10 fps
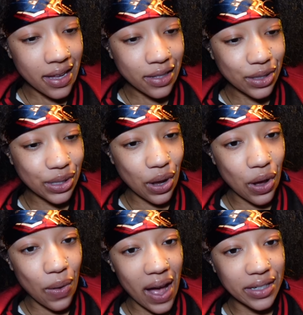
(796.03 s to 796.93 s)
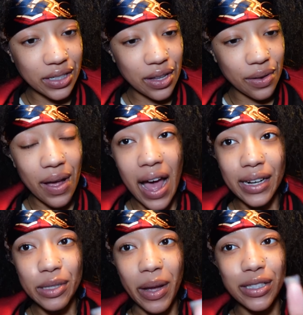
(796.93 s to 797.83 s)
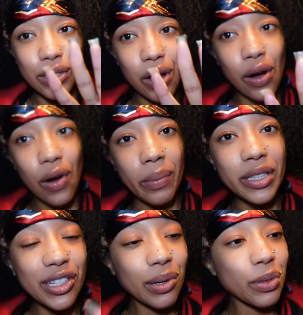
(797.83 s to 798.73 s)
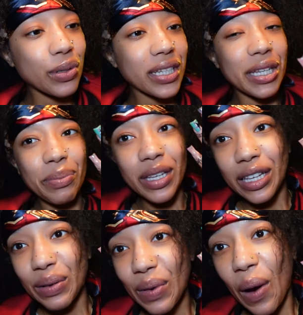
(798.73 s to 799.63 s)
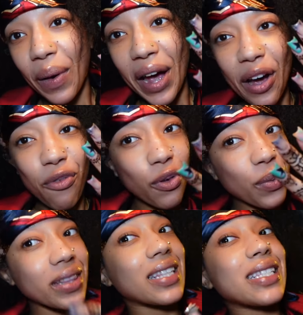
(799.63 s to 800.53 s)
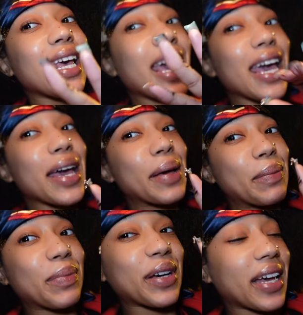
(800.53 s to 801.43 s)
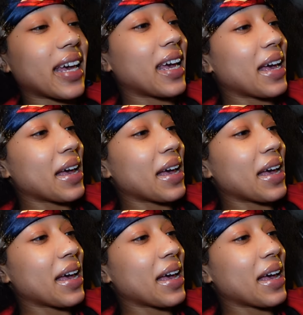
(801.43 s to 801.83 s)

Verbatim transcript: So I just don't know how this is about to go. I'm going to tell Mookie to be, you know, careful with this hand, but...